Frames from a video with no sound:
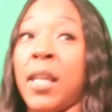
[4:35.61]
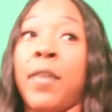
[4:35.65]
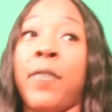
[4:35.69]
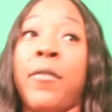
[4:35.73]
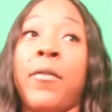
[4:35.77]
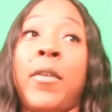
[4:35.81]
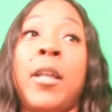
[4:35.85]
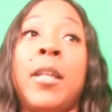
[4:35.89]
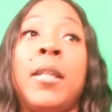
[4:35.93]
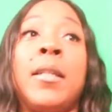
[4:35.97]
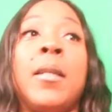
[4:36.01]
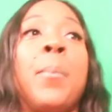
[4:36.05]

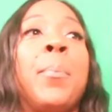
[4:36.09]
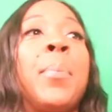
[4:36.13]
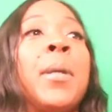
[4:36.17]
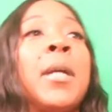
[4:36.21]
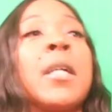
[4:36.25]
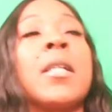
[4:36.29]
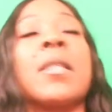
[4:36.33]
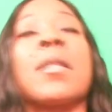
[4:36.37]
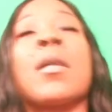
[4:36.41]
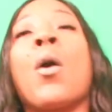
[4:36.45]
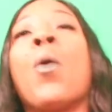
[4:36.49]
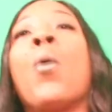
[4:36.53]
If it, it
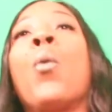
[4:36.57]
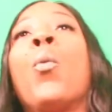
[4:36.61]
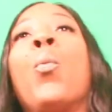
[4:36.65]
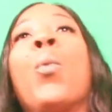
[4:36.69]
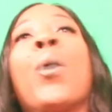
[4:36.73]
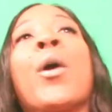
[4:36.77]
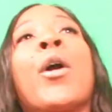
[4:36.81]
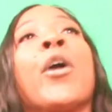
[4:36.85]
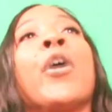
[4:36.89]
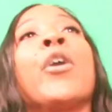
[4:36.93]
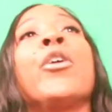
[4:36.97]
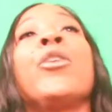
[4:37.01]
depends on
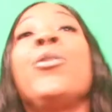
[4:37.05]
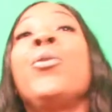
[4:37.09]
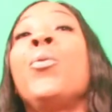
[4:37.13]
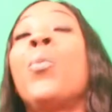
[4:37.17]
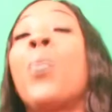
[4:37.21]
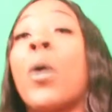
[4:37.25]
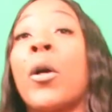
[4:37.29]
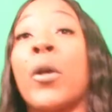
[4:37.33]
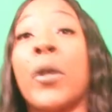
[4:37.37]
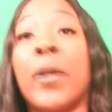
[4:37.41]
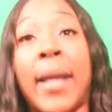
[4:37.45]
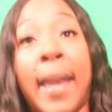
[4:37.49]
where you
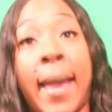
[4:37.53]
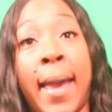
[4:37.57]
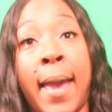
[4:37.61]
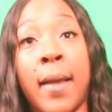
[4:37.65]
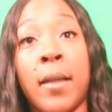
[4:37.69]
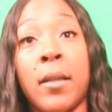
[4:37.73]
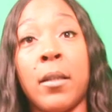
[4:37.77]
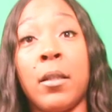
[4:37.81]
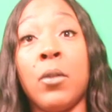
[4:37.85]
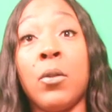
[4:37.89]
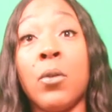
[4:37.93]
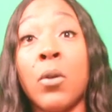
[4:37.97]
work
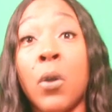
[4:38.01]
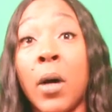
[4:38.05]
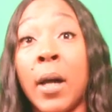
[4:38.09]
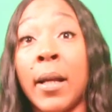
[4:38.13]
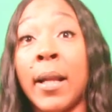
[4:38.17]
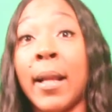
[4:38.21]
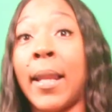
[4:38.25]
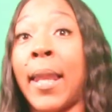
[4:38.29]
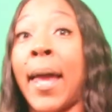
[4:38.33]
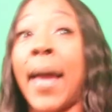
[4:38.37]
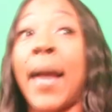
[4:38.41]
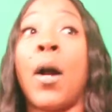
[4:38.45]
at, you know
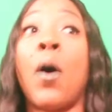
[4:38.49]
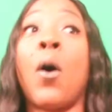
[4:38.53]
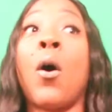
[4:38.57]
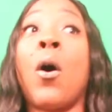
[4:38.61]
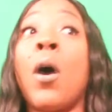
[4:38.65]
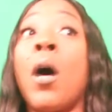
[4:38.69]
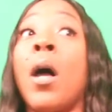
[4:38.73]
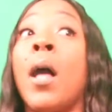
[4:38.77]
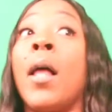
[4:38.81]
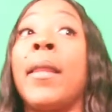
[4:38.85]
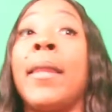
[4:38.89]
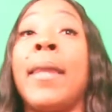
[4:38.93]
what? Like okay.
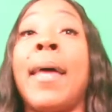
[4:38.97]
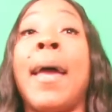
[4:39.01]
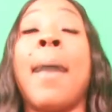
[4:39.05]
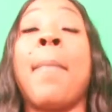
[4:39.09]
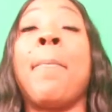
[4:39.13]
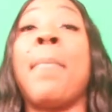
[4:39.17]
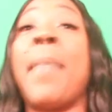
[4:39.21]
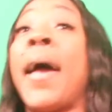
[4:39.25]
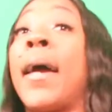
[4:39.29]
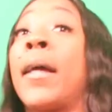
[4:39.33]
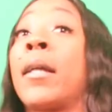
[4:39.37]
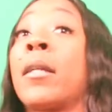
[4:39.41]
all
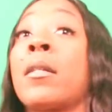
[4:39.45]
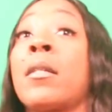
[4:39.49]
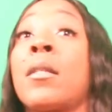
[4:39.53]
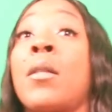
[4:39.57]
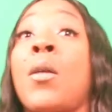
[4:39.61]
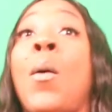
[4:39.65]
that matters.